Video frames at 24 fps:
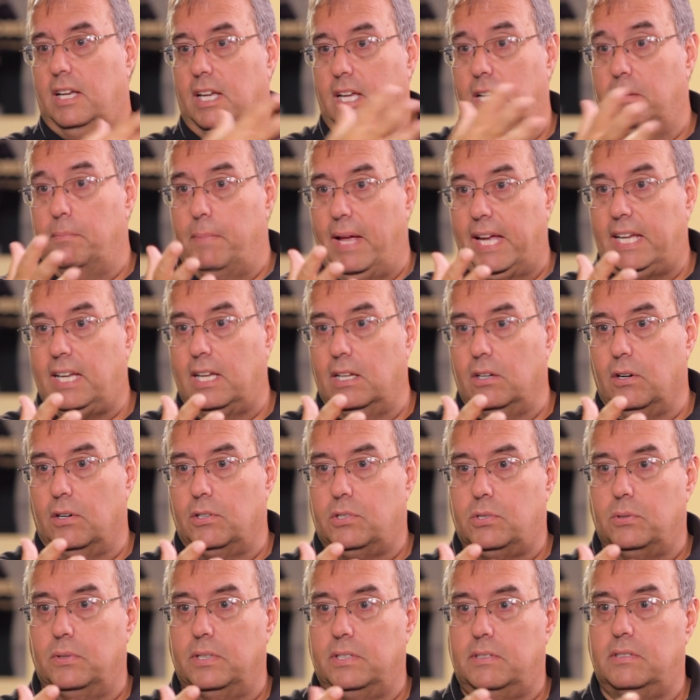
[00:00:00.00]
in making our
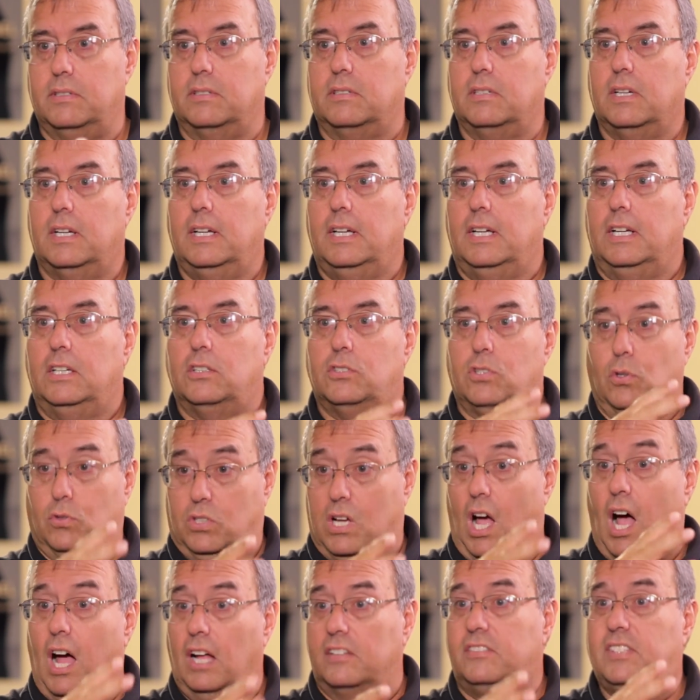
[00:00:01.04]
choices. So
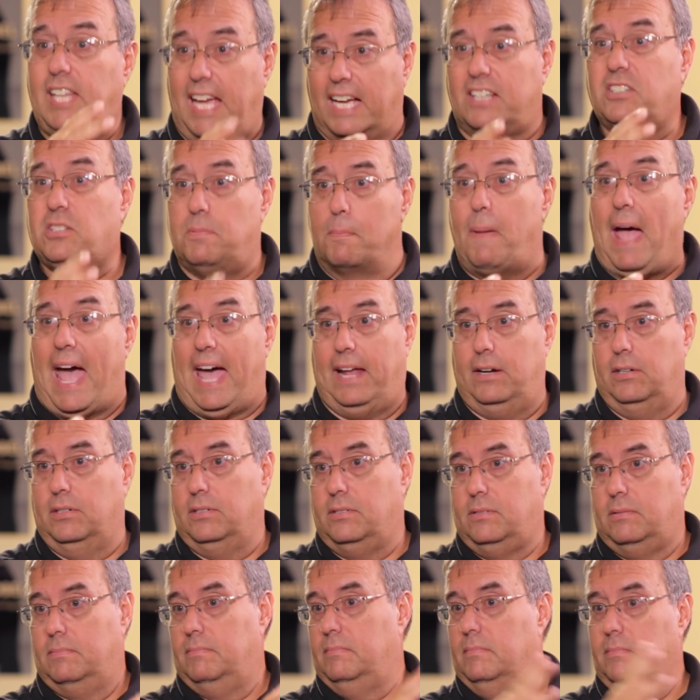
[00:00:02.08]
context
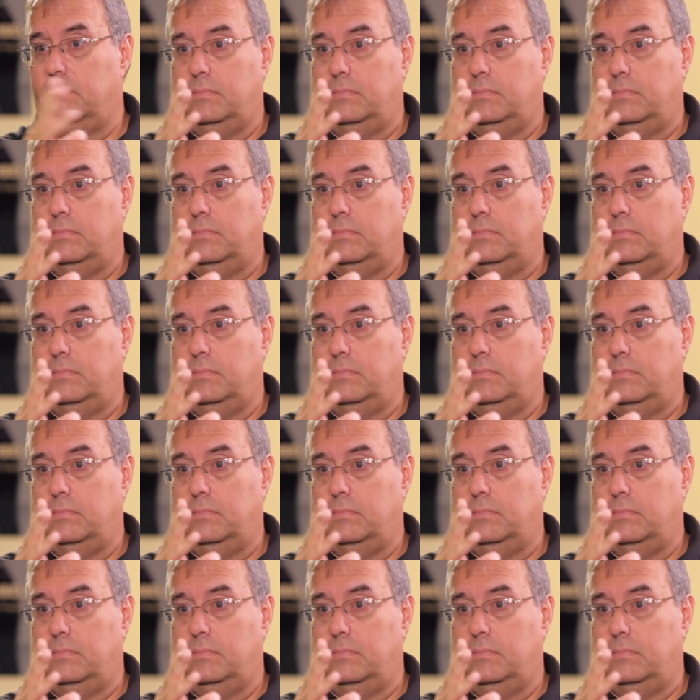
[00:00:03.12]
matters.